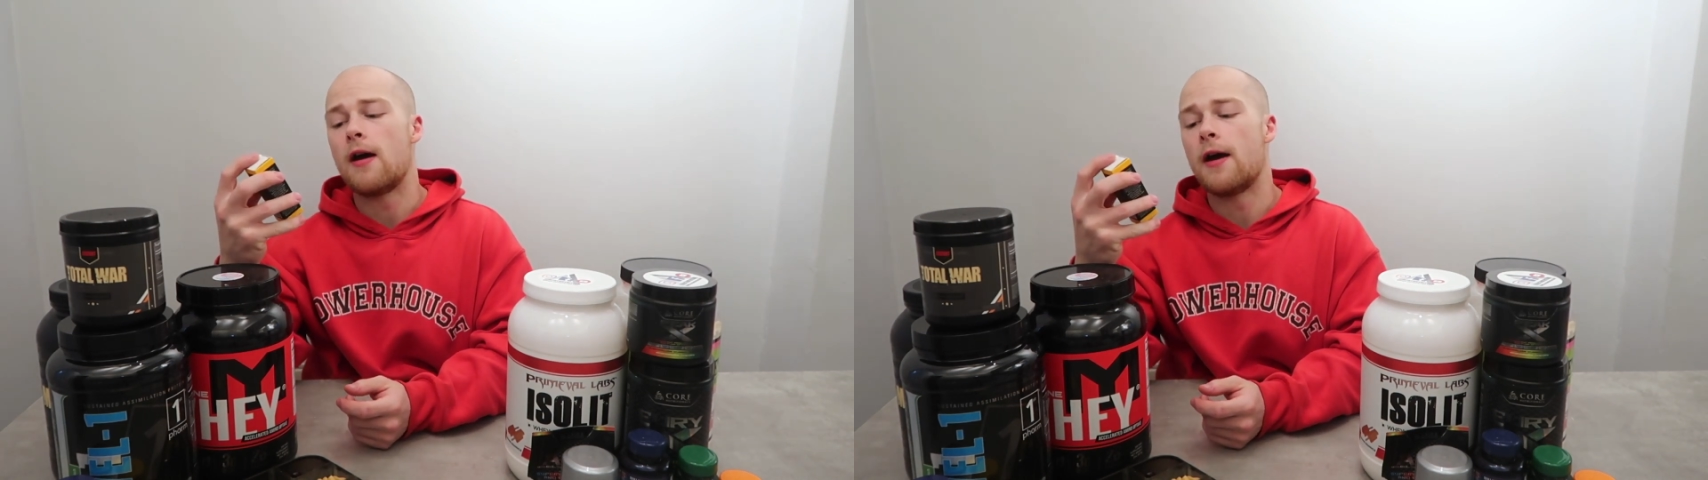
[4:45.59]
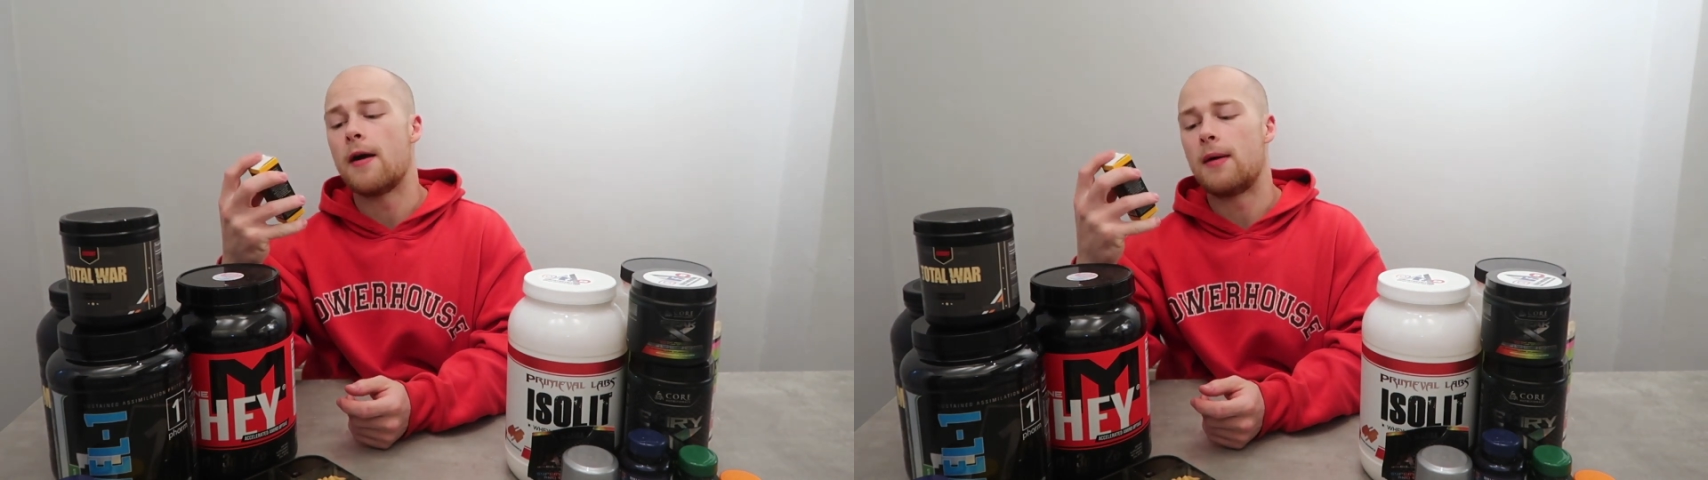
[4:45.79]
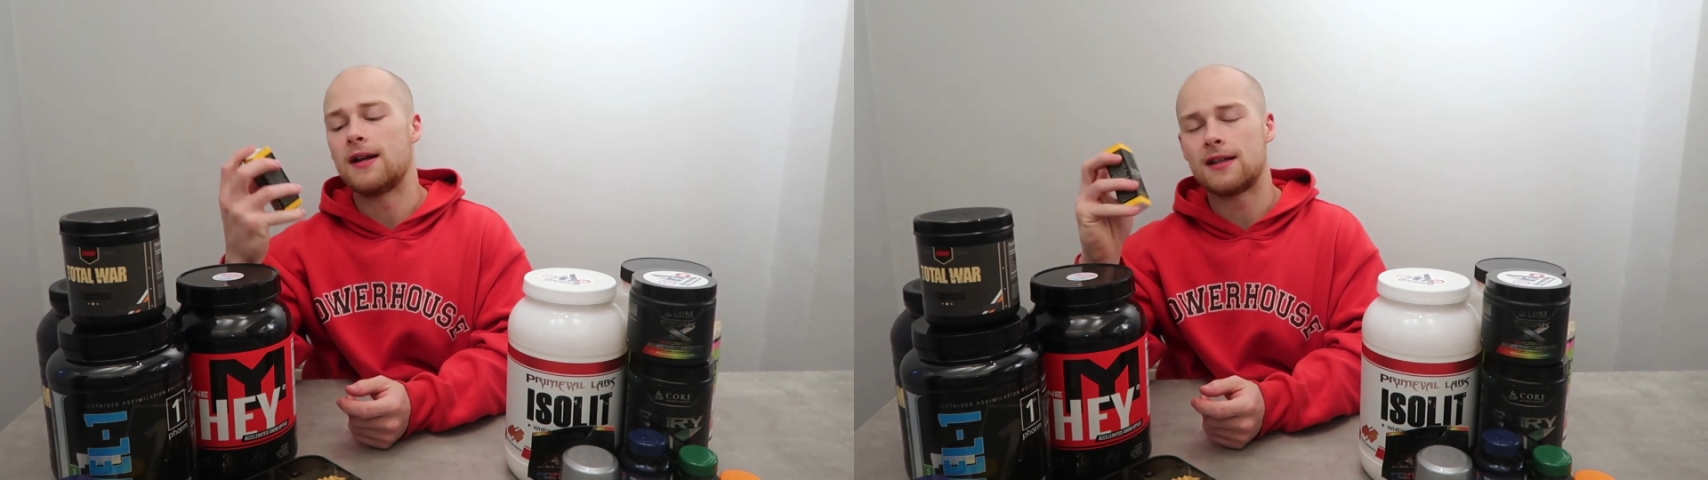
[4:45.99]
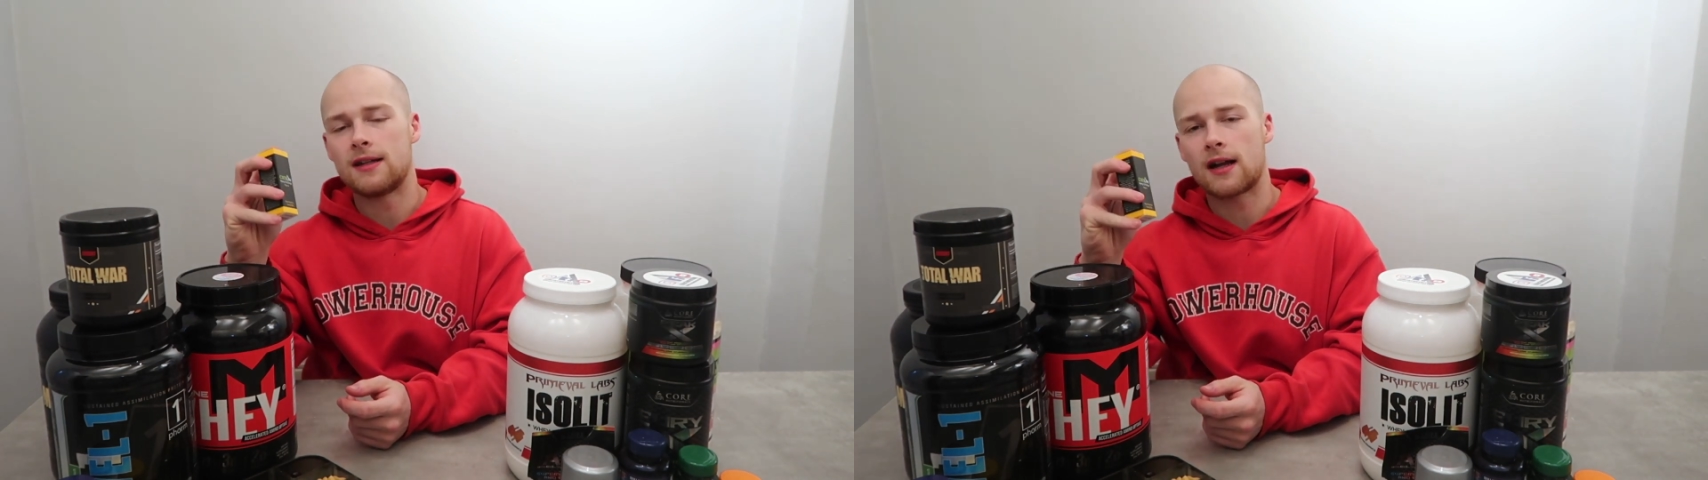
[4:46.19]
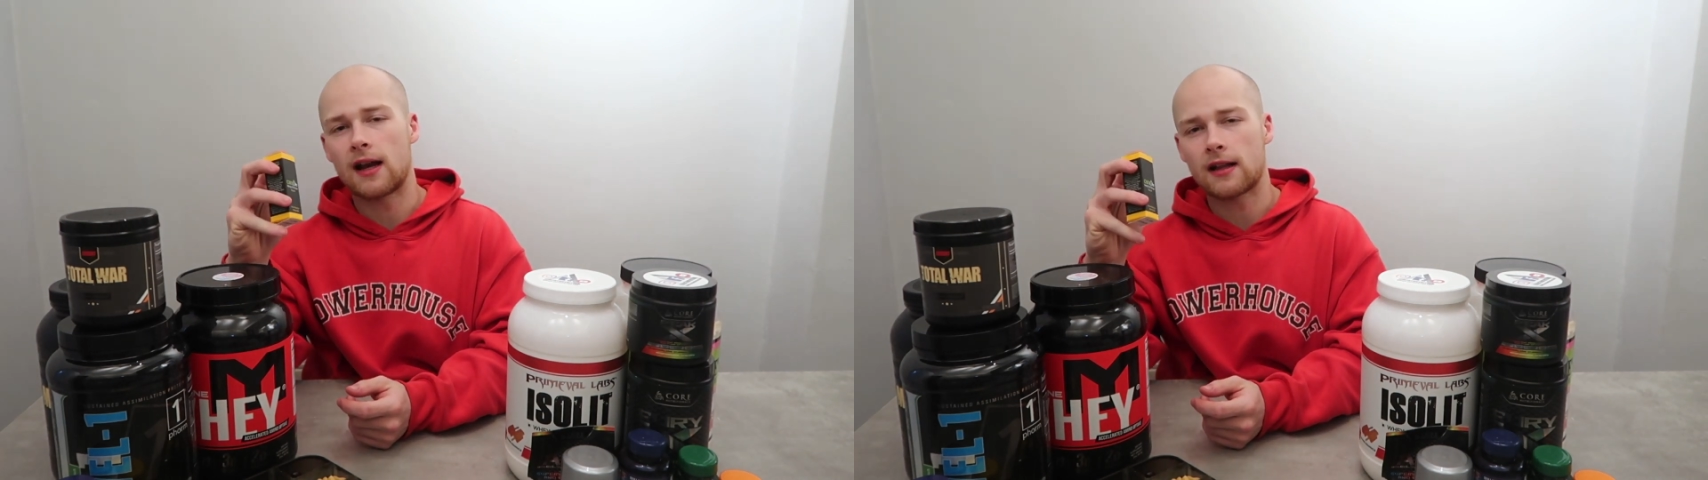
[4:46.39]
I did
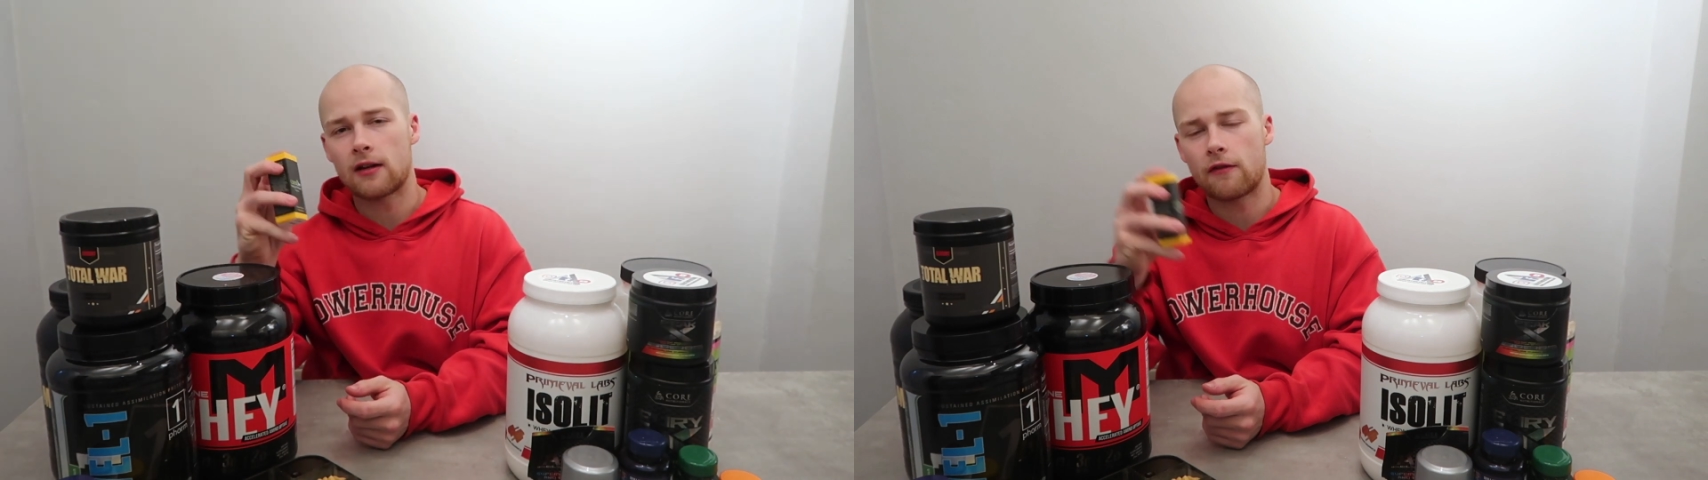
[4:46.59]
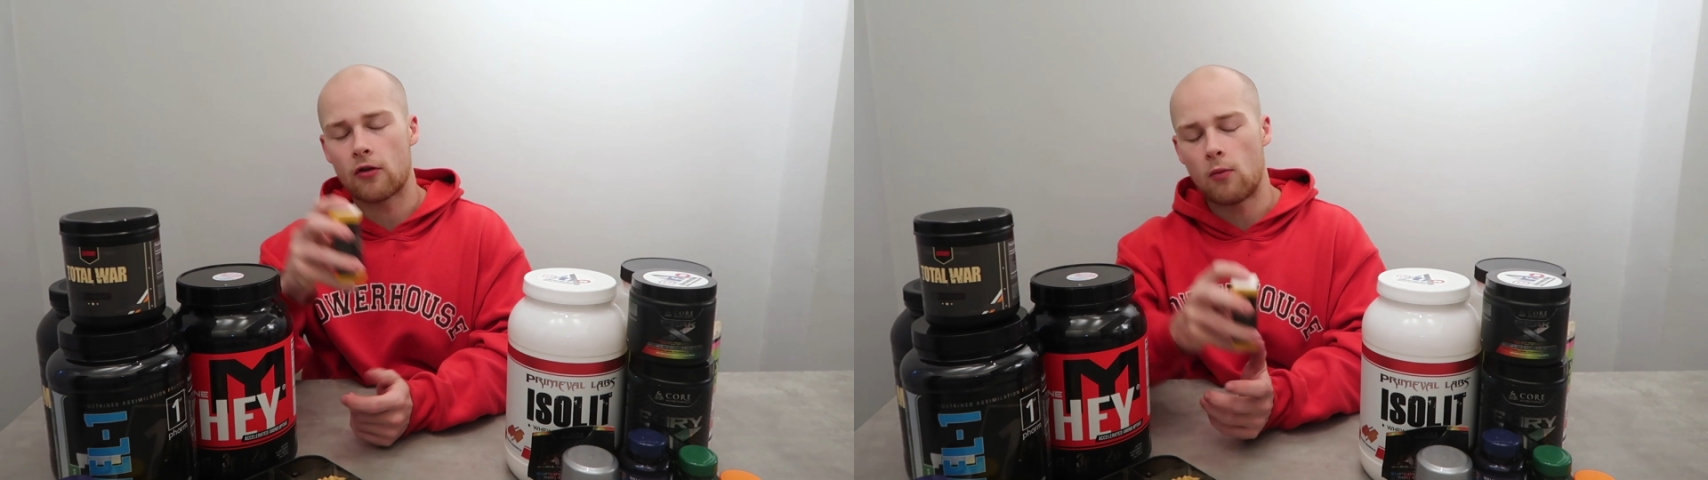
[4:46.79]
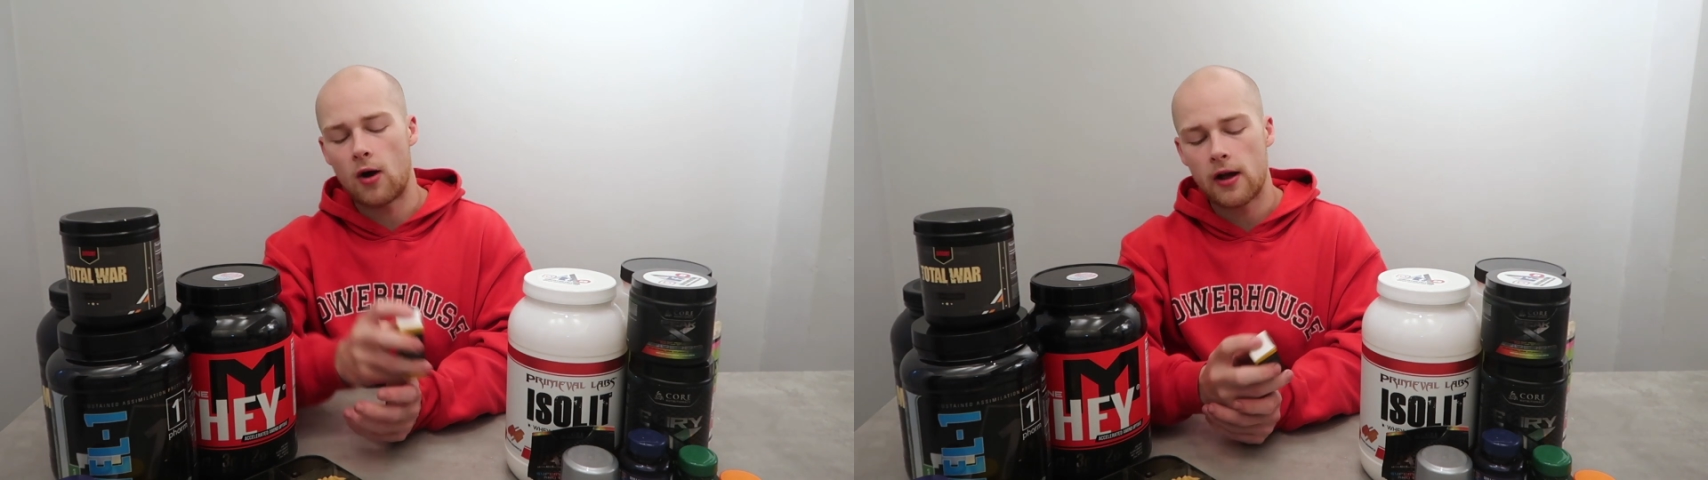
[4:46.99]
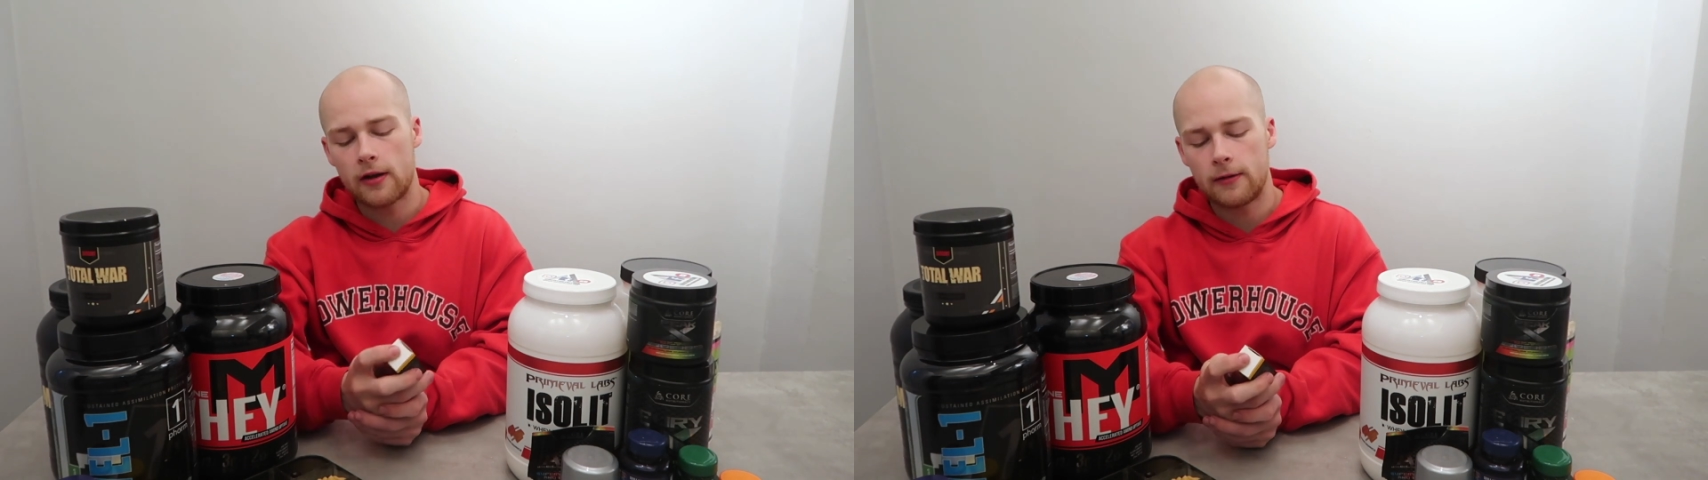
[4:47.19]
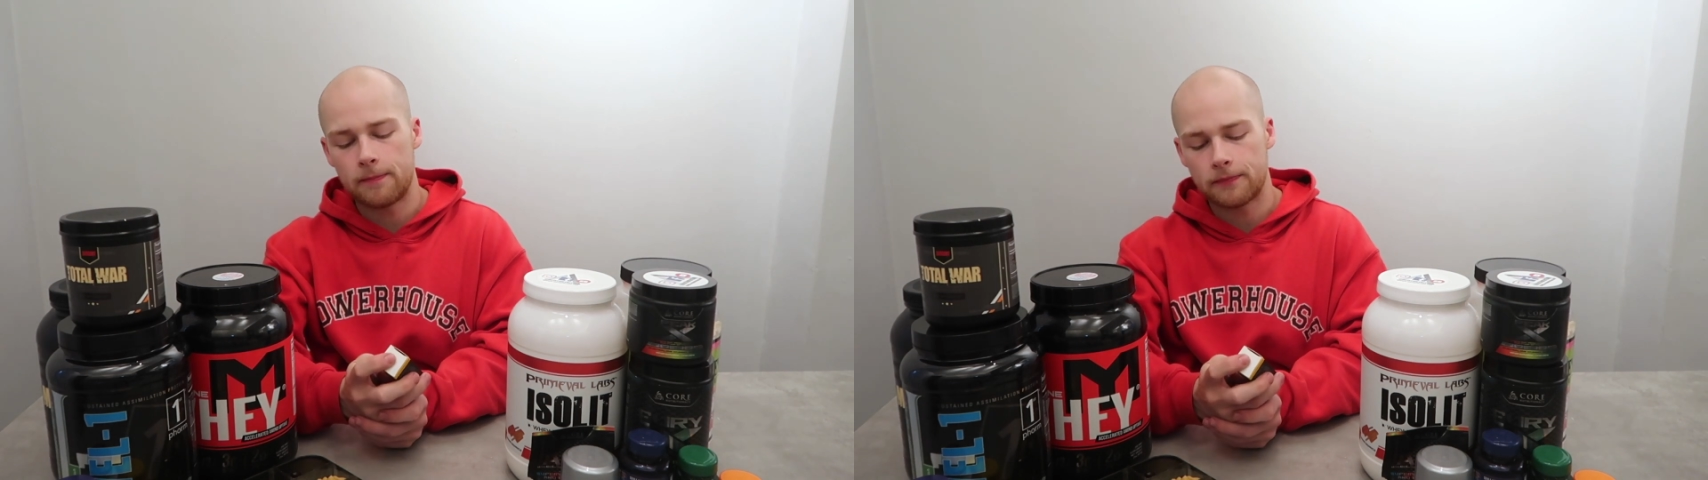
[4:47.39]
neglect it for a
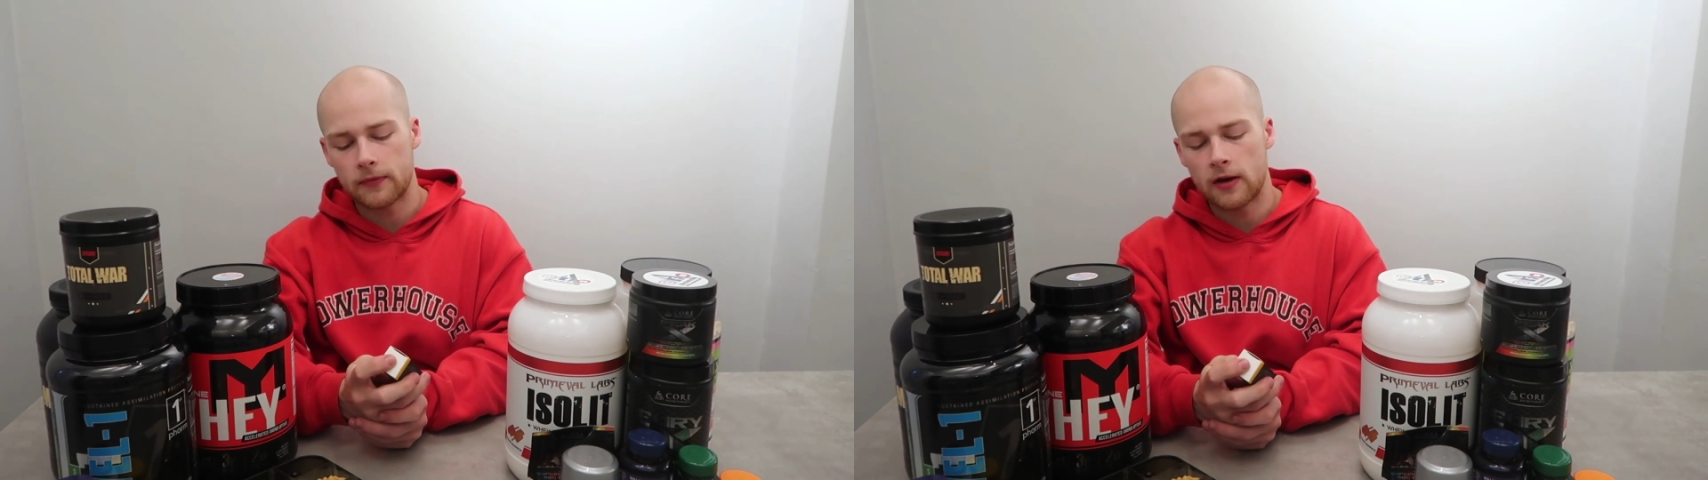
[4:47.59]
while.